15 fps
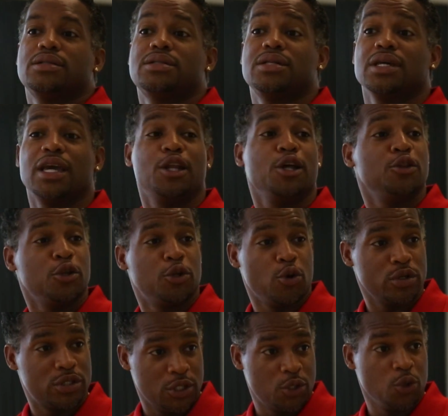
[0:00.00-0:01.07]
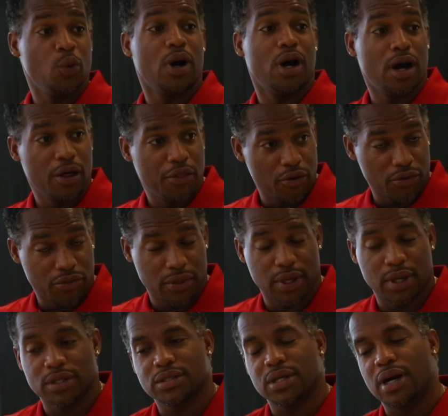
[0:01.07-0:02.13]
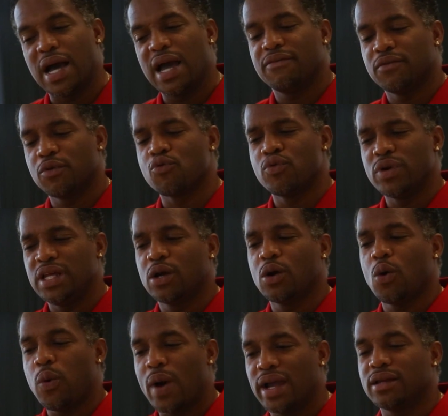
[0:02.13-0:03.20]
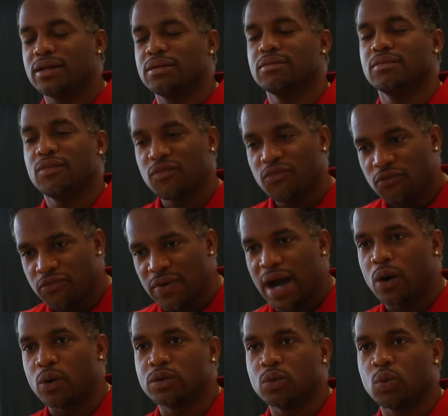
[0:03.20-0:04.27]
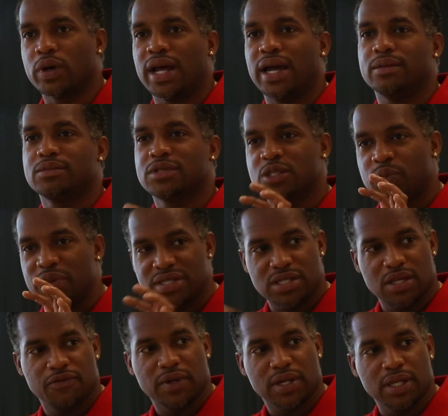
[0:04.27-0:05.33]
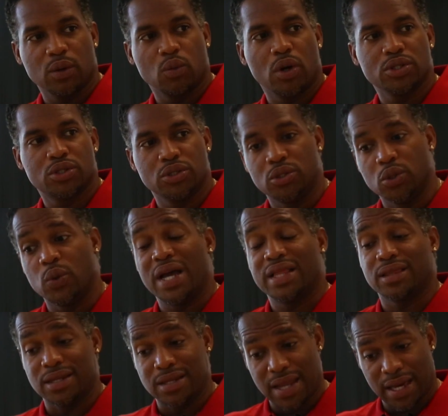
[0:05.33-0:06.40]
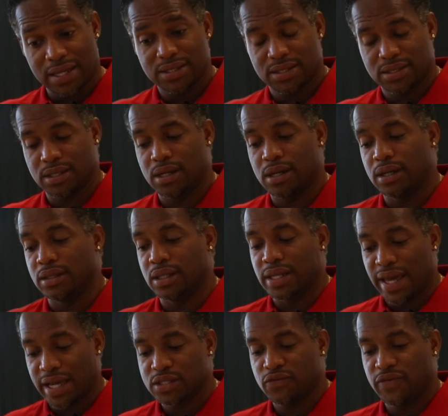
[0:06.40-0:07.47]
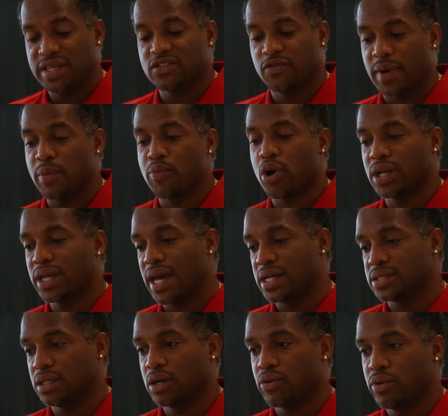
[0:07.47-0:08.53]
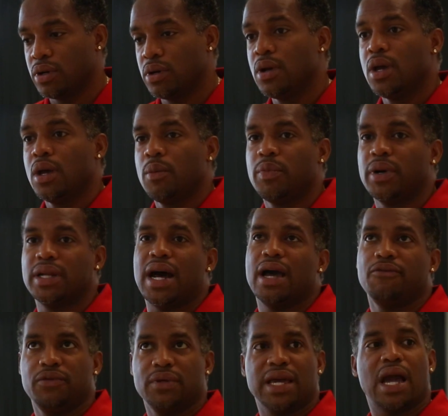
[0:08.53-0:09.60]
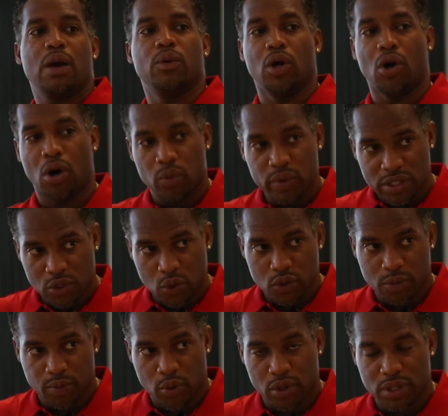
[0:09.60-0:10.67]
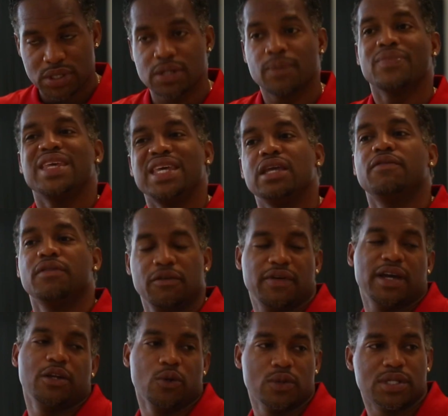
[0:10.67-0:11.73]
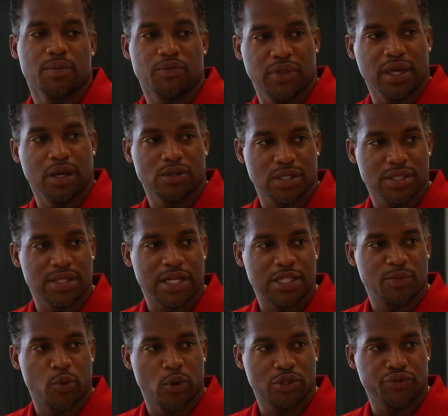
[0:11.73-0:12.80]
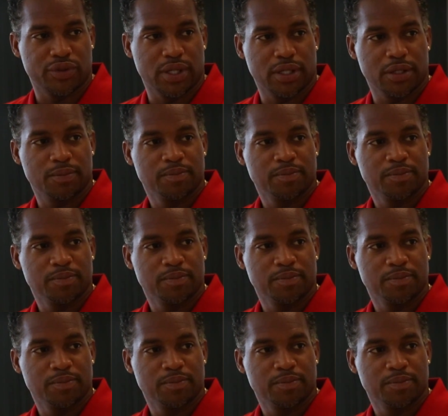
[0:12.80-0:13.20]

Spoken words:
to get in the door to do other things. I haven't really quite found what I specifically want to do at the next in the next phase of my broadcasting career, but I feel like I will always do sports even if I do something else that's not sports related.